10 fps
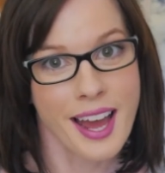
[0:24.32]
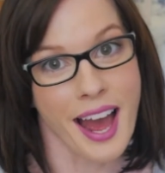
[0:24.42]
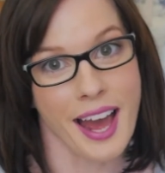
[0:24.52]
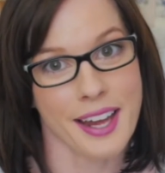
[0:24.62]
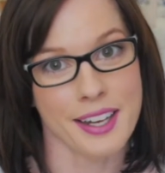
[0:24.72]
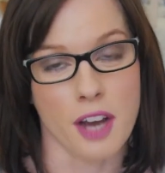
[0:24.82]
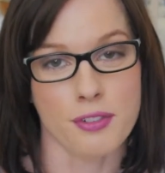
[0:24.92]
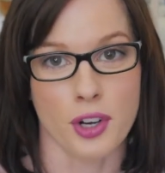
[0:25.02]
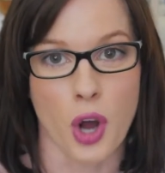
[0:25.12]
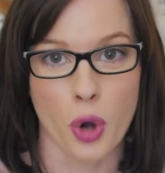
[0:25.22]
And I've
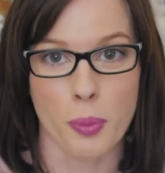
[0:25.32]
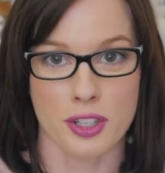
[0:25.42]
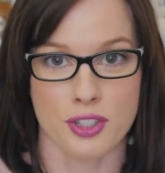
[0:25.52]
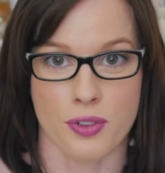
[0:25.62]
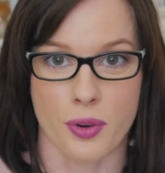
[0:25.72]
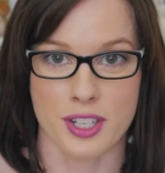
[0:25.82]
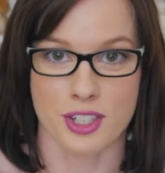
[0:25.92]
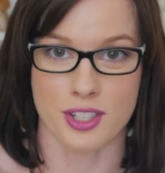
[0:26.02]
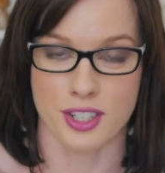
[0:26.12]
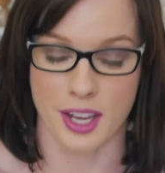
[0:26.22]
got a whole bunch of
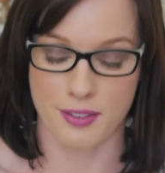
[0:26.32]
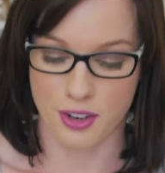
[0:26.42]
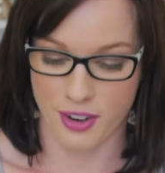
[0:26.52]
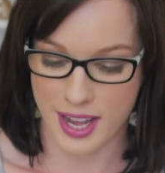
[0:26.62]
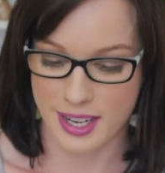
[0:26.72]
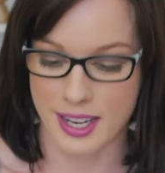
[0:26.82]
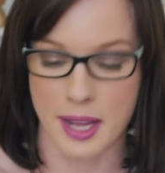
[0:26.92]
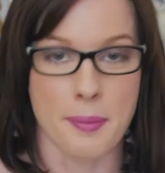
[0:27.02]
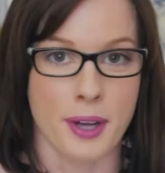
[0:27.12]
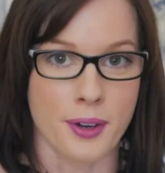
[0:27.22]
questions that they've created
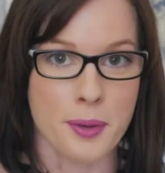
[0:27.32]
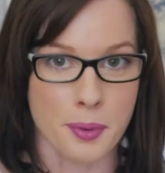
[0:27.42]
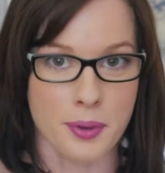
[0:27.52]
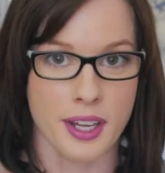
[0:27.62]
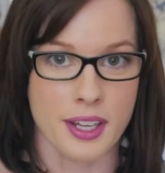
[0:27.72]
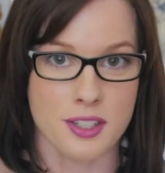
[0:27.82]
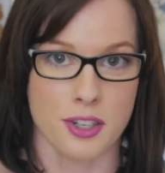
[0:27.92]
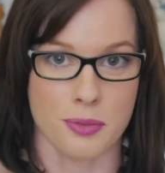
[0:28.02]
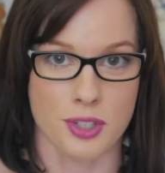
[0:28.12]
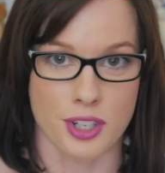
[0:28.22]
in my notebook here, so
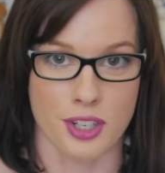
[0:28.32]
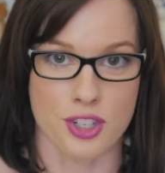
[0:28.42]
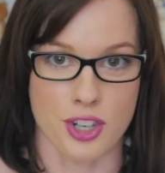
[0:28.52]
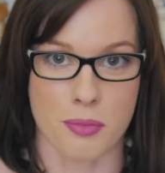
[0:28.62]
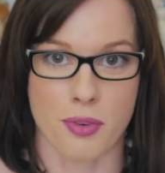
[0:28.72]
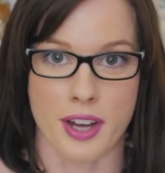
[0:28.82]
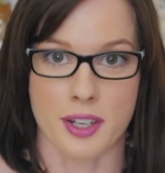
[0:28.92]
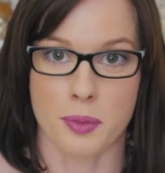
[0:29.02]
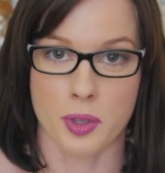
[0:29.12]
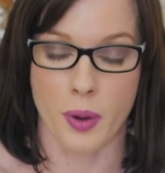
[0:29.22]
I'm just going to jump right
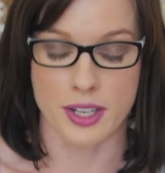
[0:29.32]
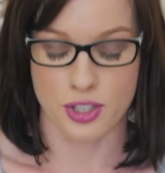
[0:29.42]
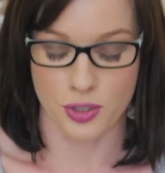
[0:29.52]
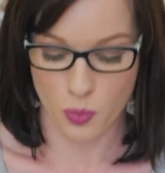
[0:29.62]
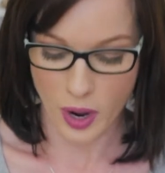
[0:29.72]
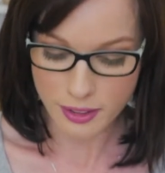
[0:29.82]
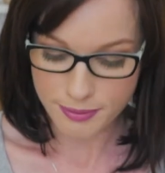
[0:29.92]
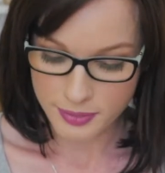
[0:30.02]
in with question 1.